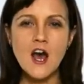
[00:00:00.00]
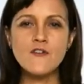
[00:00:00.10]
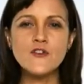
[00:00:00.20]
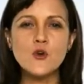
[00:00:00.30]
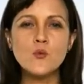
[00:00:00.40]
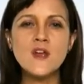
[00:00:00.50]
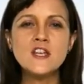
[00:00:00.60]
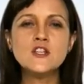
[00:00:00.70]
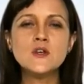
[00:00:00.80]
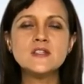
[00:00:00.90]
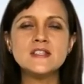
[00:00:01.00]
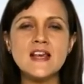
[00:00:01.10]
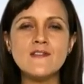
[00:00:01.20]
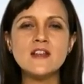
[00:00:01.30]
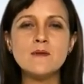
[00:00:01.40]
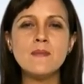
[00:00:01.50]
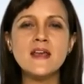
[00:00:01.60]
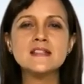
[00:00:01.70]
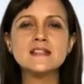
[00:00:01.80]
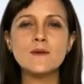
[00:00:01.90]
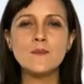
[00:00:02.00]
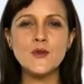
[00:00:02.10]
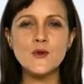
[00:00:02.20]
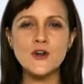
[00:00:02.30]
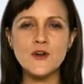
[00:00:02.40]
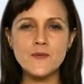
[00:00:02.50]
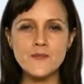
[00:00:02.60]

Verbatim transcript: of your Windows 7 base computer.